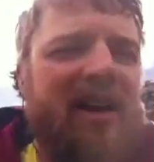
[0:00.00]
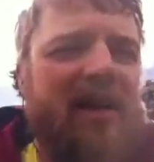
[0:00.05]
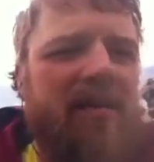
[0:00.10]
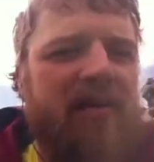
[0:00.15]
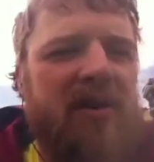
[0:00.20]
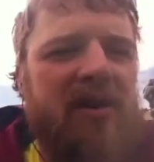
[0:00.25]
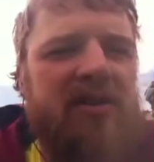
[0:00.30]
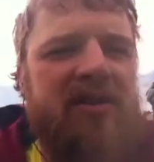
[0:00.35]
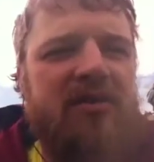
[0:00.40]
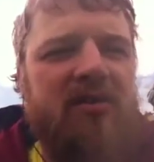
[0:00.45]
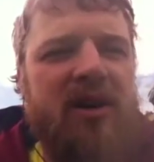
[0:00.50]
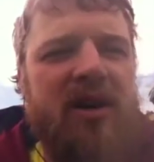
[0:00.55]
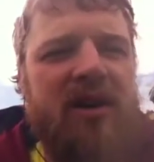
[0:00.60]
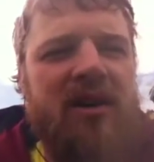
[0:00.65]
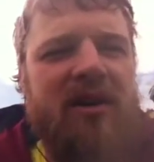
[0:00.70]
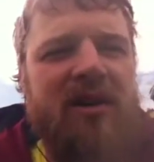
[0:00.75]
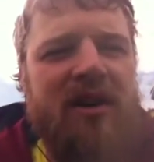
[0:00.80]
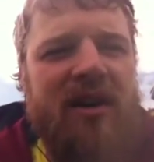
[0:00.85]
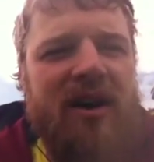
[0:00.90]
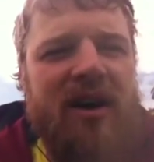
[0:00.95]

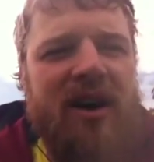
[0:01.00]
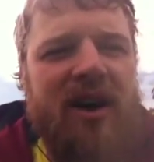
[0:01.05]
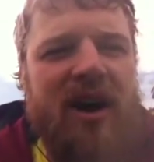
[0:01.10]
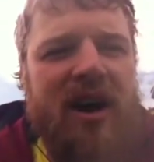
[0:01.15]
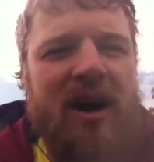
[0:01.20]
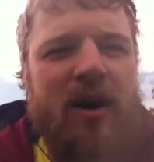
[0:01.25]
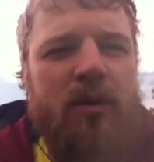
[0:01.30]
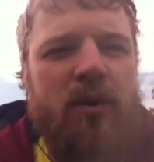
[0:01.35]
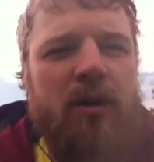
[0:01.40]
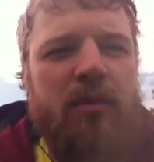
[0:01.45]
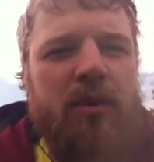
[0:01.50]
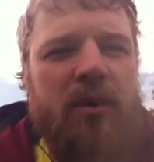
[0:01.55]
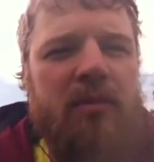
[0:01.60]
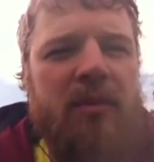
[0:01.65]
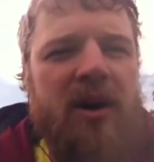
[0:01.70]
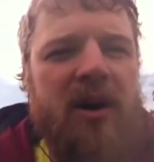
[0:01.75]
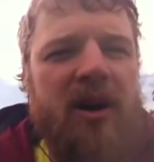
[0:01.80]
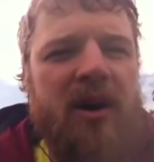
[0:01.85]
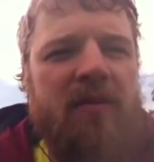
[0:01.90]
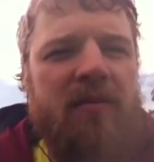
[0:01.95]
anniversary. We'll be
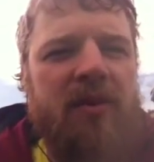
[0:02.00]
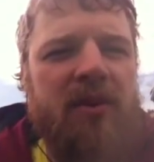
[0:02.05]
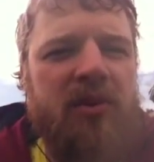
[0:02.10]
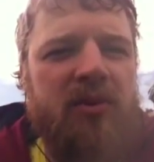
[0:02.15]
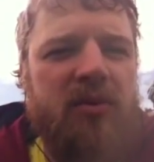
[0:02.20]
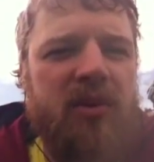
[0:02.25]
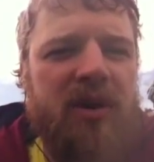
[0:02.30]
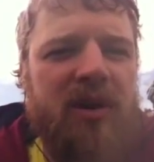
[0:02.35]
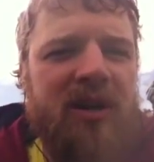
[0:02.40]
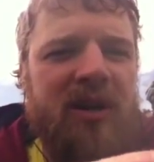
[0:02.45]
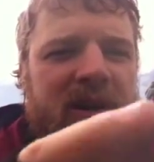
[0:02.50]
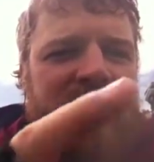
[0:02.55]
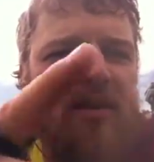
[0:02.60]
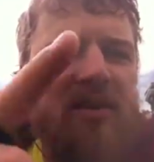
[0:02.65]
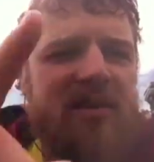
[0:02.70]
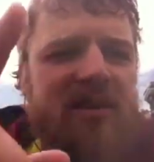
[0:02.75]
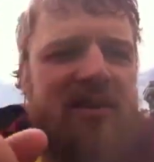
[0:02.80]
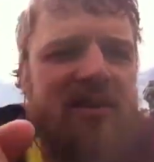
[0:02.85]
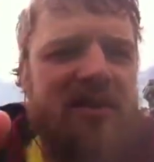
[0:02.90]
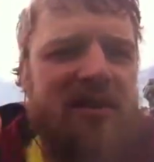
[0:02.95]
married for 3
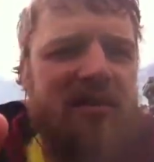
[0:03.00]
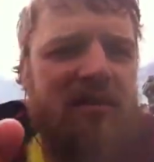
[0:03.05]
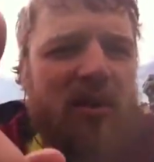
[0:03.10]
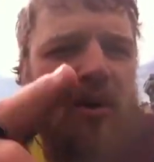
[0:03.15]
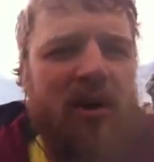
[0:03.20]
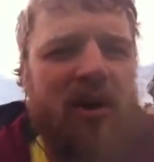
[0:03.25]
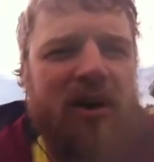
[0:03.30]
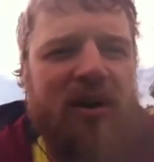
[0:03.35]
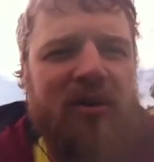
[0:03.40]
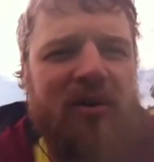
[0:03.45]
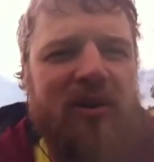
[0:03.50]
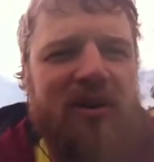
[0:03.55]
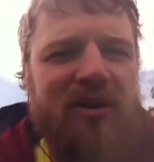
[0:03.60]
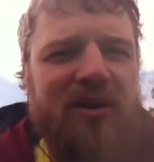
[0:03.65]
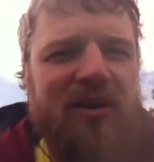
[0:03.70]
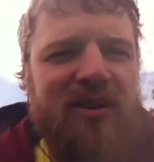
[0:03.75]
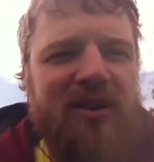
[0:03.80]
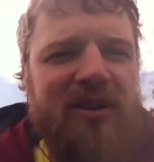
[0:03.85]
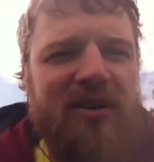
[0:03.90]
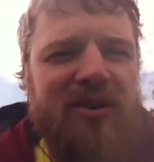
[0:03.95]
years tomorrow,
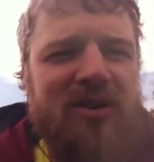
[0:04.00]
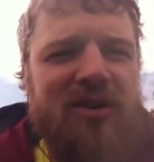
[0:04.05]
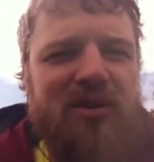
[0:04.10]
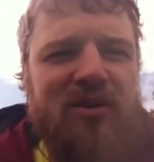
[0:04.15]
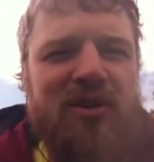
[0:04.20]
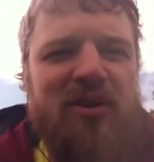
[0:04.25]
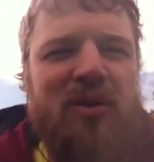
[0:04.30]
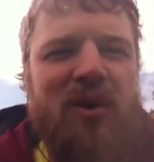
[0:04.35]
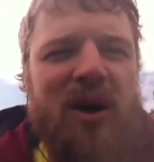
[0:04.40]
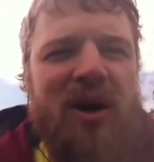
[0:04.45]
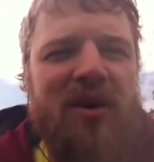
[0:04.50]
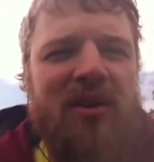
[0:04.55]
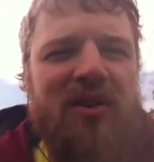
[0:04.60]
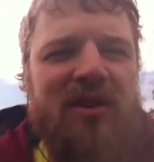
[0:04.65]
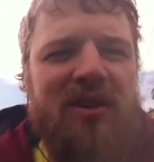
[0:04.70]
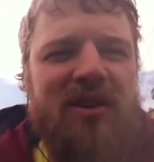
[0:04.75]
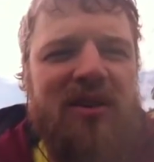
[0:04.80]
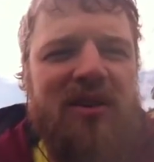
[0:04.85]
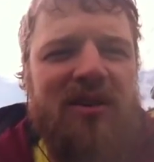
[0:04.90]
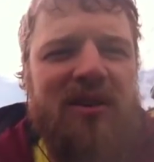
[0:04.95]
June 12th.
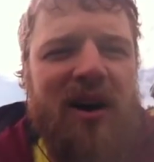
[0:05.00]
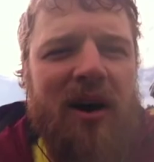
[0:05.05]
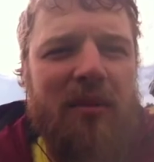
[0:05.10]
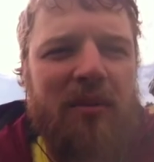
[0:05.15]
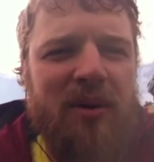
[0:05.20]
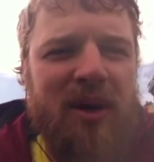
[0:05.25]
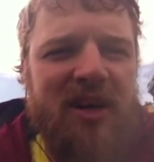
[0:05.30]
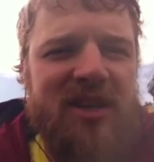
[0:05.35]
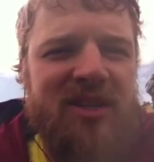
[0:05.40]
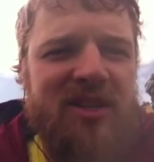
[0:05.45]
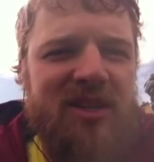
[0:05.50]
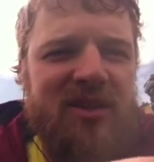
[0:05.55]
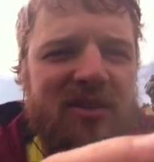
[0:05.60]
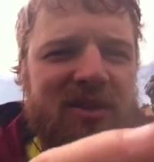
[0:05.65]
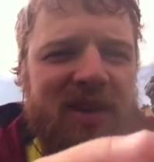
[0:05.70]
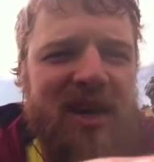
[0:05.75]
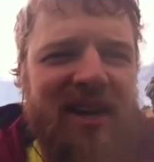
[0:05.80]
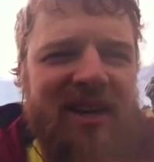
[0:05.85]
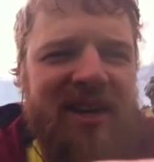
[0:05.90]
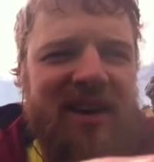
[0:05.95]
God bless you,
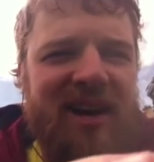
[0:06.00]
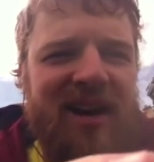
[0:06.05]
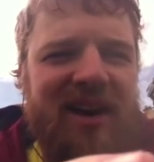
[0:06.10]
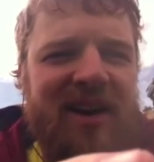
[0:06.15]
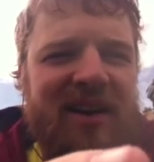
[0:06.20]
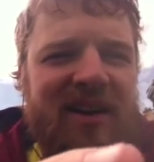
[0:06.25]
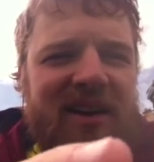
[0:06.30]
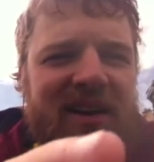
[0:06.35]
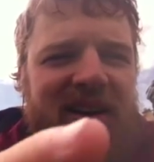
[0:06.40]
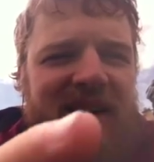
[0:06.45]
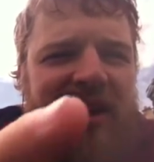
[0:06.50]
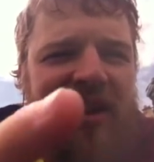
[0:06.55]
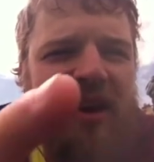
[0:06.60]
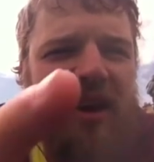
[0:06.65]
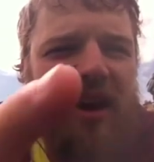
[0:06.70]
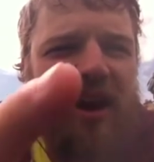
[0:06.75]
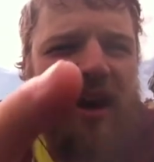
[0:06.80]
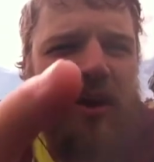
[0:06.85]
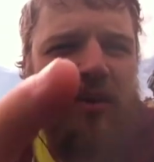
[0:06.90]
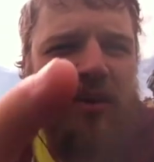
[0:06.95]
take care,
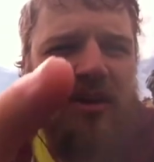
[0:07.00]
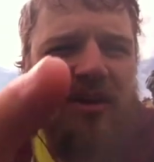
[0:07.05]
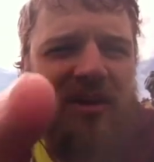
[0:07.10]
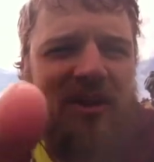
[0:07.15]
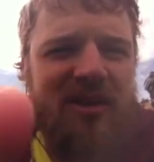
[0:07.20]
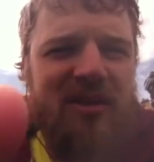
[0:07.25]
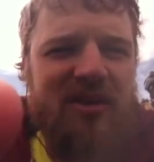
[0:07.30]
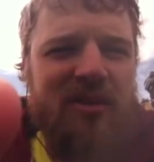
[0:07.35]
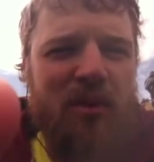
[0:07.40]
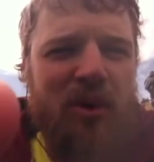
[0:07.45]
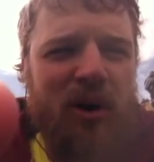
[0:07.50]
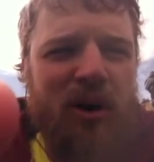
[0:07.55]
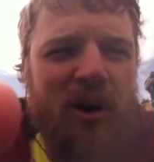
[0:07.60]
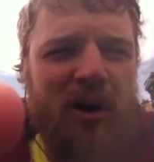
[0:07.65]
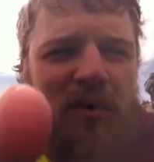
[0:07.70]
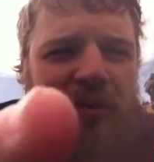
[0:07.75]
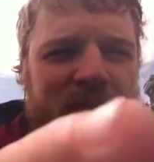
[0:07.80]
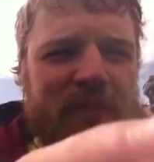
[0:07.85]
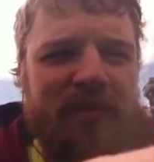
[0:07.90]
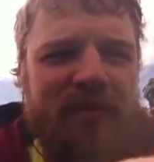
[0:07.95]
and we'll see you
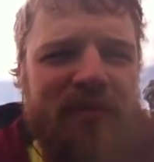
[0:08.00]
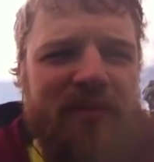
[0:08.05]
tomorrow.